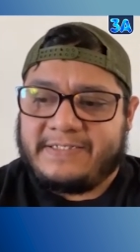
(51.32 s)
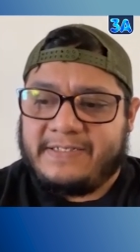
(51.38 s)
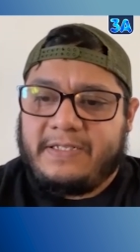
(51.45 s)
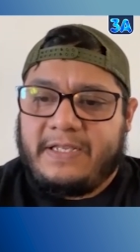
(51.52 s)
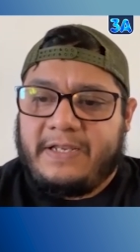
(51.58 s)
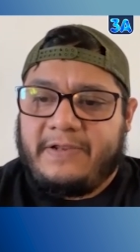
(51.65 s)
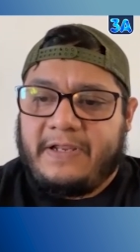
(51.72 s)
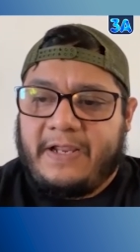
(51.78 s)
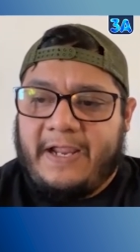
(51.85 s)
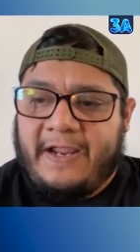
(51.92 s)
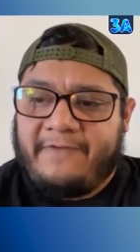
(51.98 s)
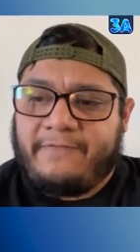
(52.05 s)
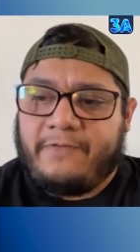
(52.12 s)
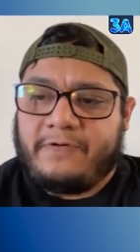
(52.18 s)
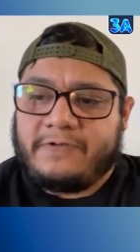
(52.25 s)
the
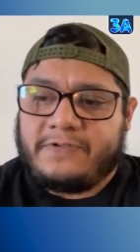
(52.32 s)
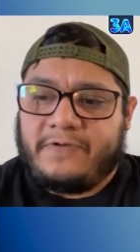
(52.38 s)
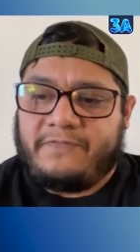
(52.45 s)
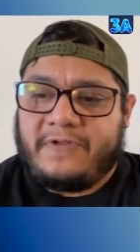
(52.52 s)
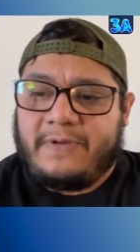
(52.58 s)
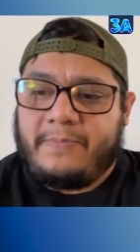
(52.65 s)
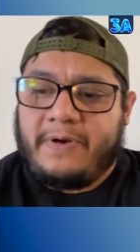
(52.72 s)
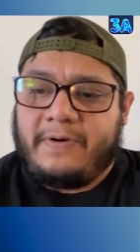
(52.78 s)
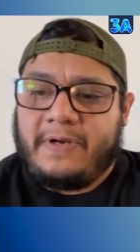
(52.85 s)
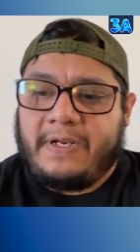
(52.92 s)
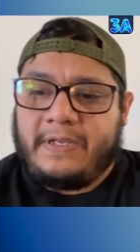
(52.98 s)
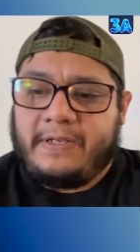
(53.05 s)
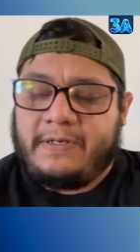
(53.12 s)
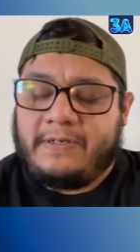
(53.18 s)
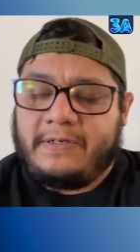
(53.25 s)
efforts of the
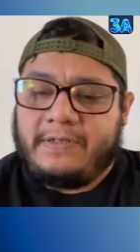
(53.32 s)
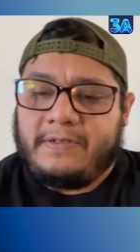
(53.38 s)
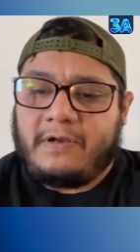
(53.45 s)
American